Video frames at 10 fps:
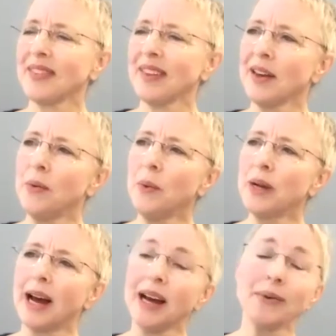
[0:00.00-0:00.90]
what
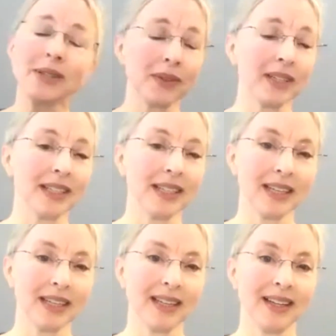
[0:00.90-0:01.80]
I was really
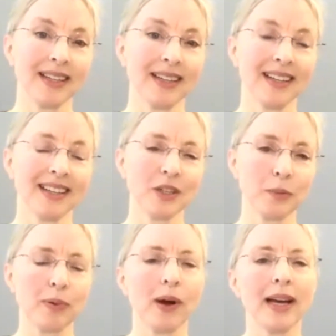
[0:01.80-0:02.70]

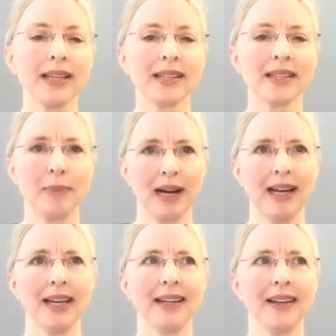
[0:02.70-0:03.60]
surprised
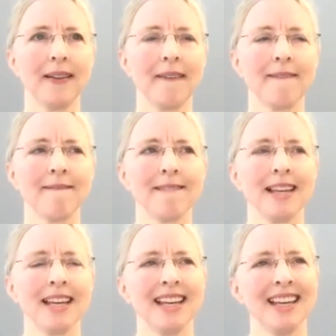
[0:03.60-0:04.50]
by
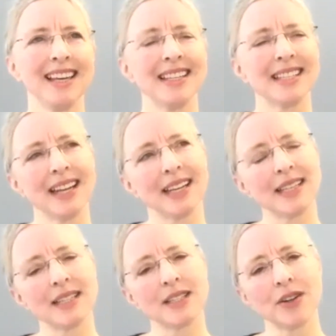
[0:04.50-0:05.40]
is that as I
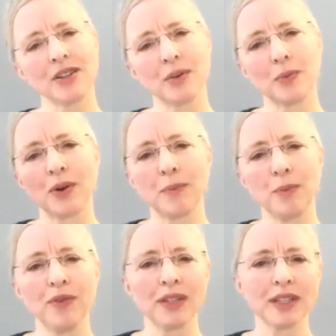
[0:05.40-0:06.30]
started to
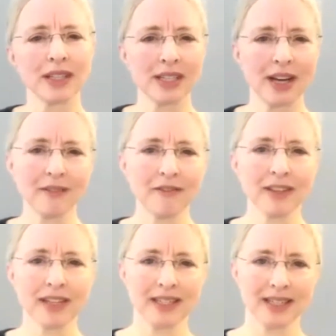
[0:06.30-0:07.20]
move into this
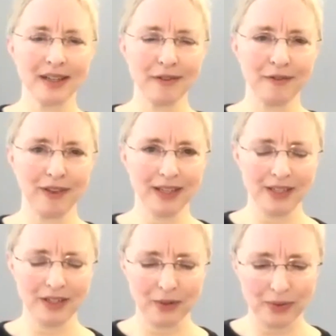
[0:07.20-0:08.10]
conflict stuff and
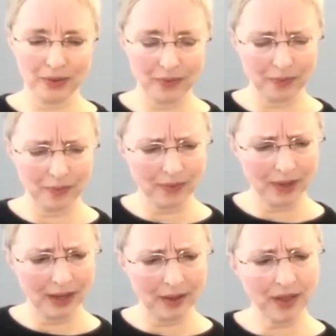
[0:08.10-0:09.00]
to
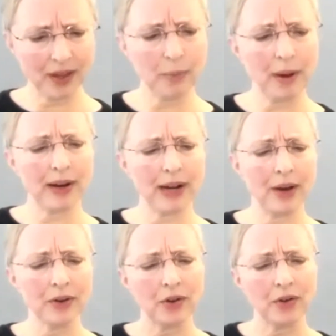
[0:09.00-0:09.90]
think about how
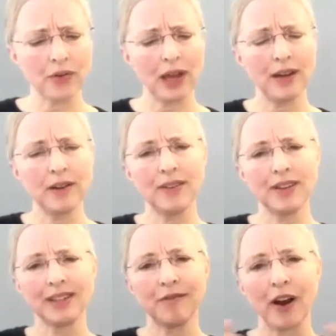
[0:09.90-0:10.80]
to create
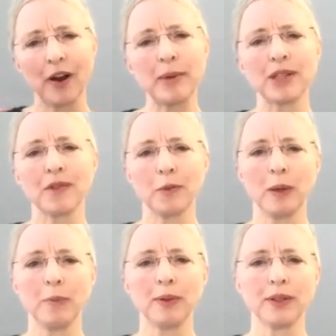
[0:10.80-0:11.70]
environments for
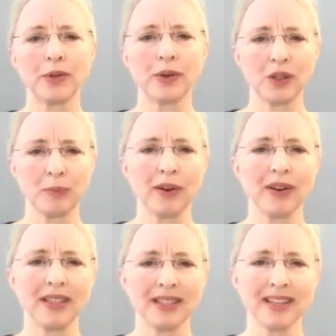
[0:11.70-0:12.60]
people to
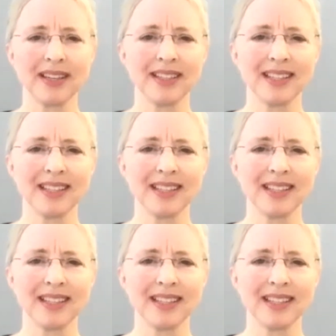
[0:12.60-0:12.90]
experience things